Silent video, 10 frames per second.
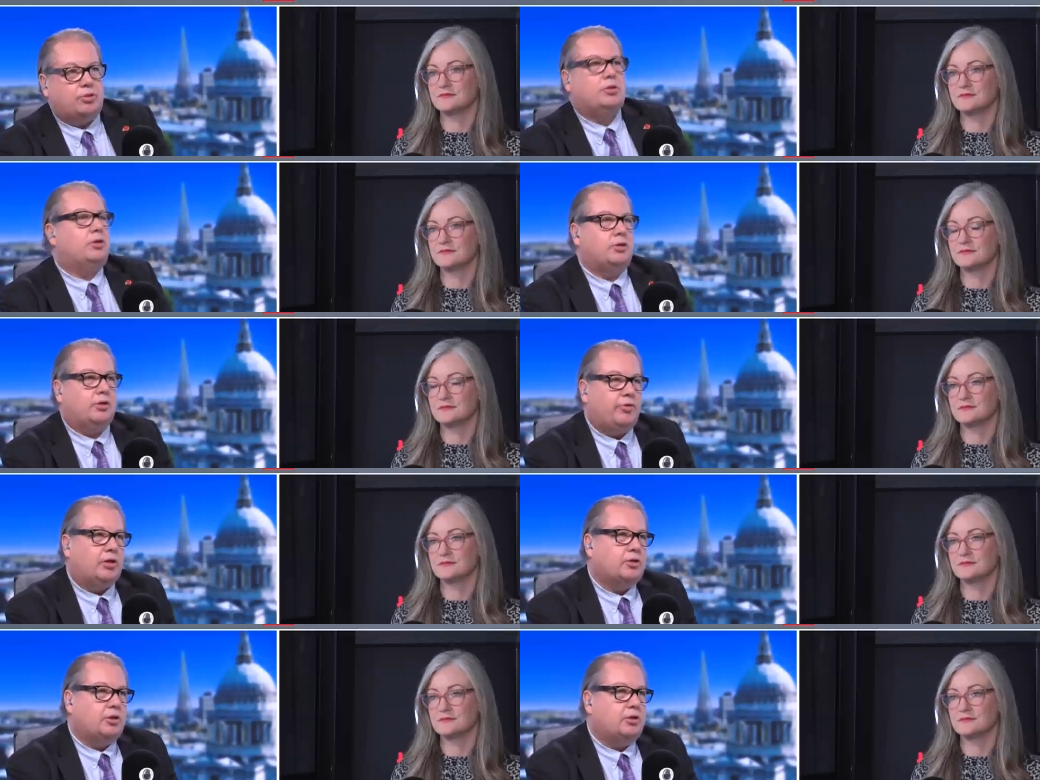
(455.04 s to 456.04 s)
Speaker 1: decide to get
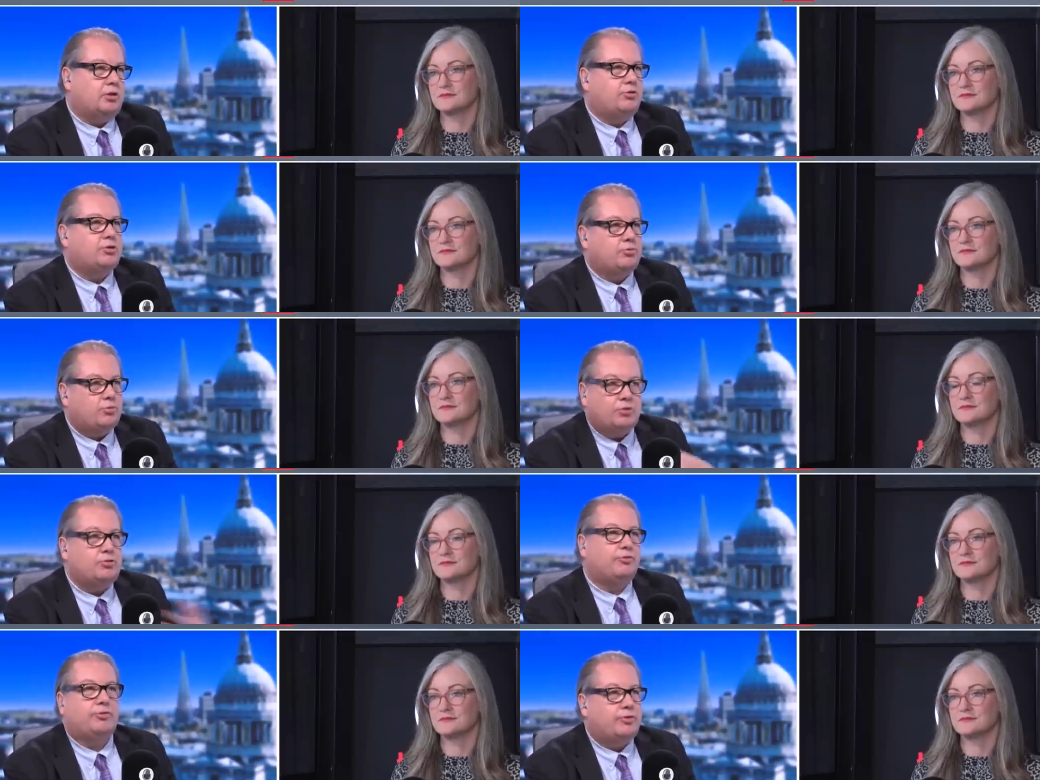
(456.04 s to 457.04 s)
vaccinated, you still lose
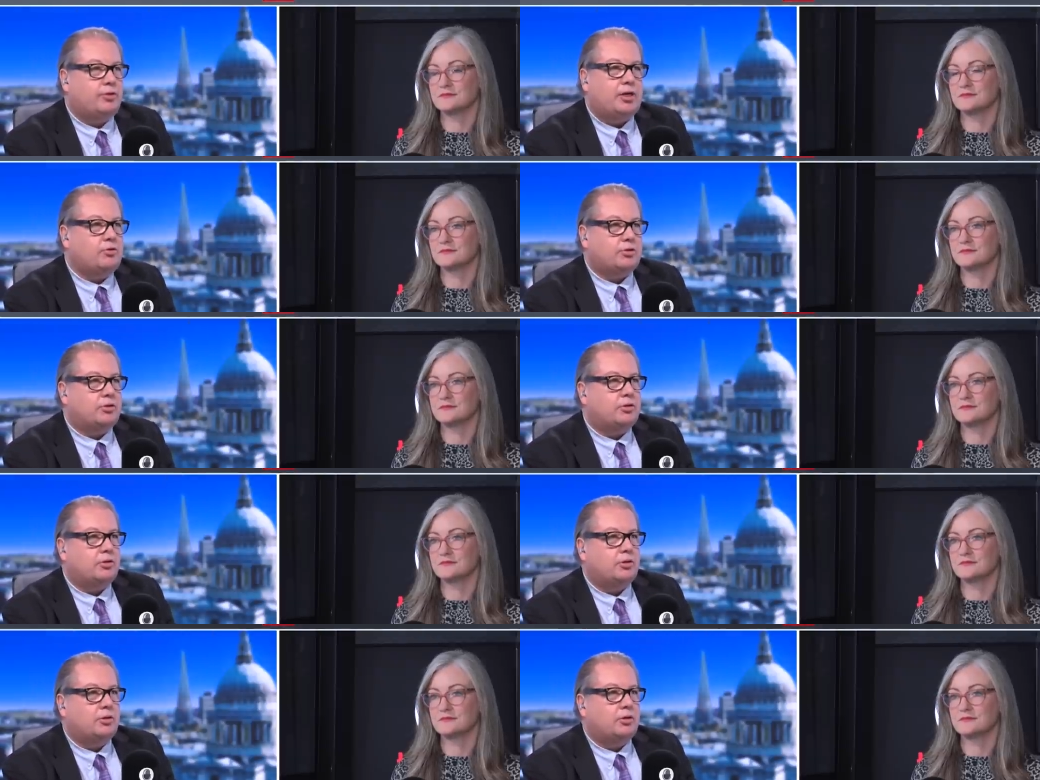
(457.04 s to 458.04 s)
fifty thousand,
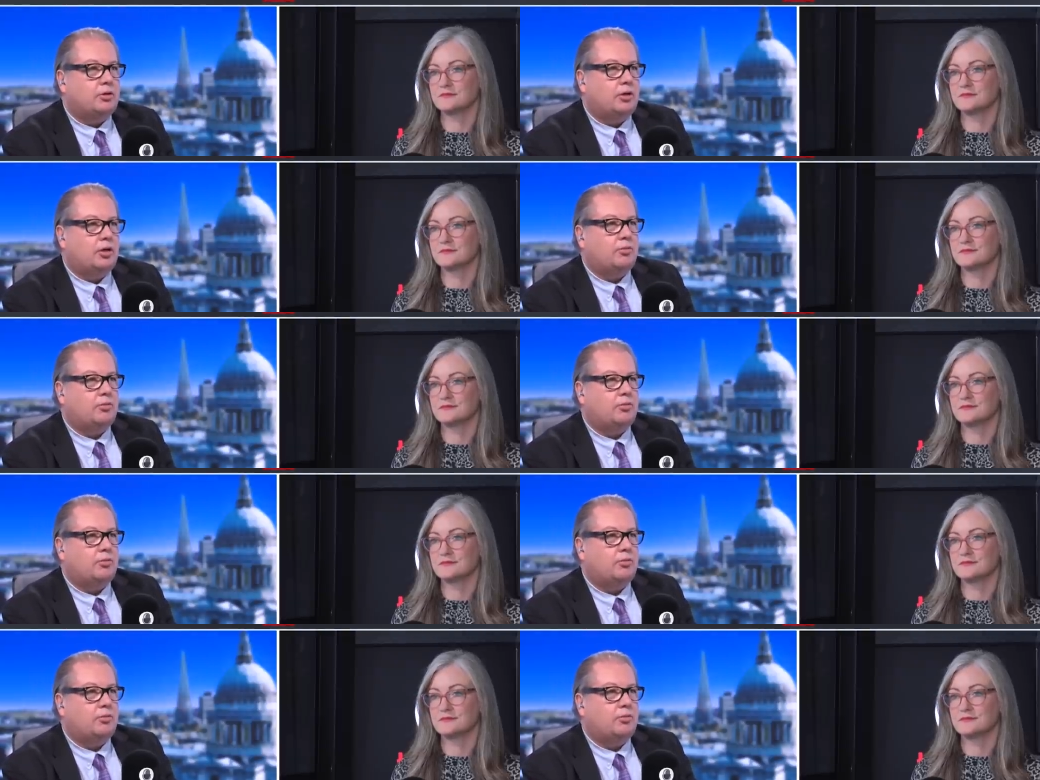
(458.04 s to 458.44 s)
and